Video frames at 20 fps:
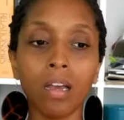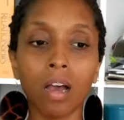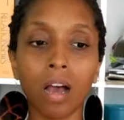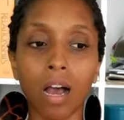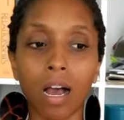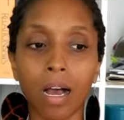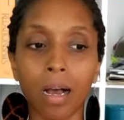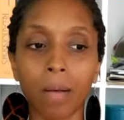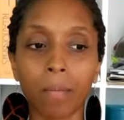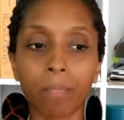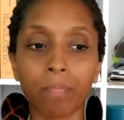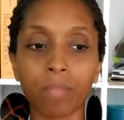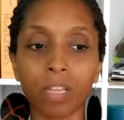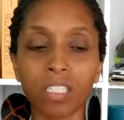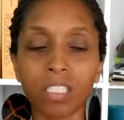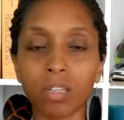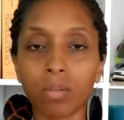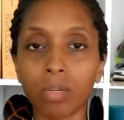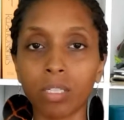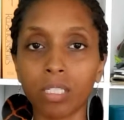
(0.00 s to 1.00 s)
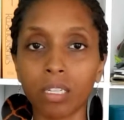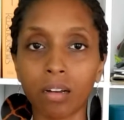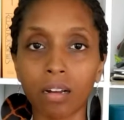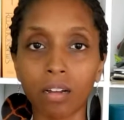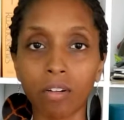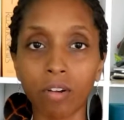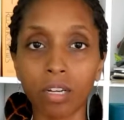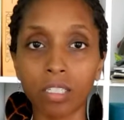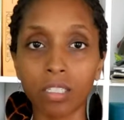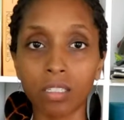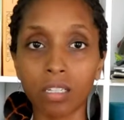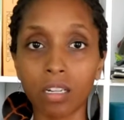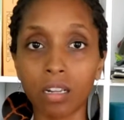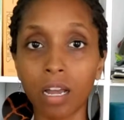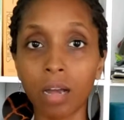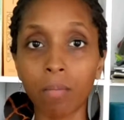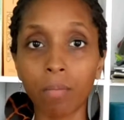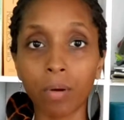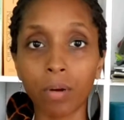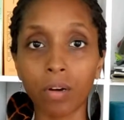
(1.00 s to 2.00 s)
And so we started crunching the
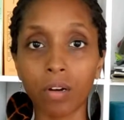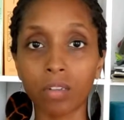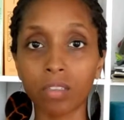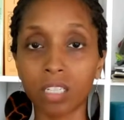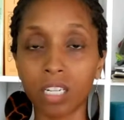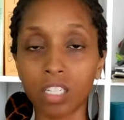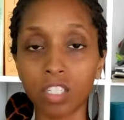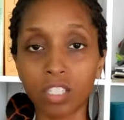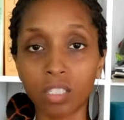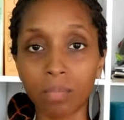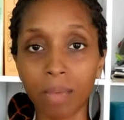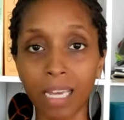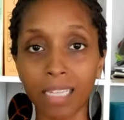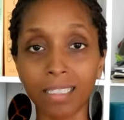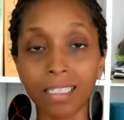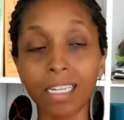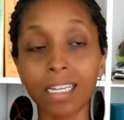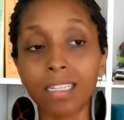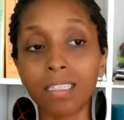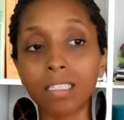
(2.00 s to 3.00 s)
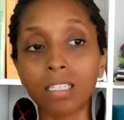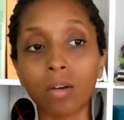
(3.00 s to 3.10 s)
numbers, and it just made sense.